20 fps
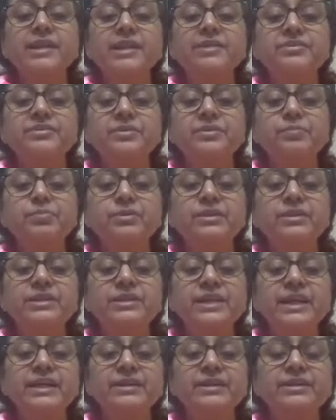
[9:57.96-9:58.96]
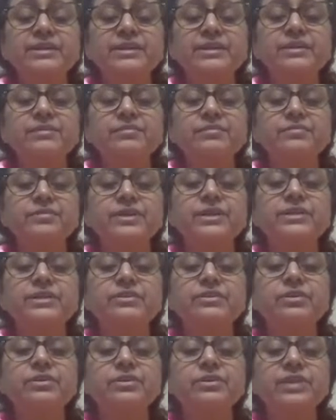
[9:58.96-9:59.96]
in triple negative,
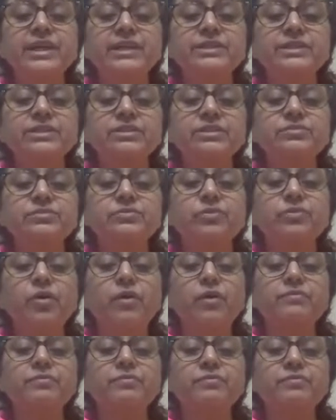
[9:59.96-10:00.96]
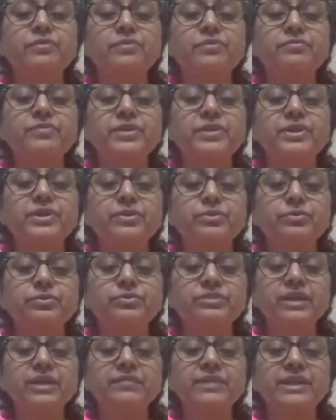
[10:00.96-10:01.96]
it ranges from 50 to
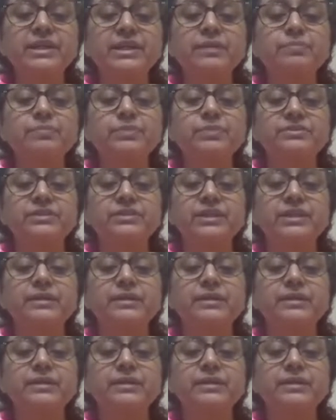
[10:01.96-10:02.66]
70%.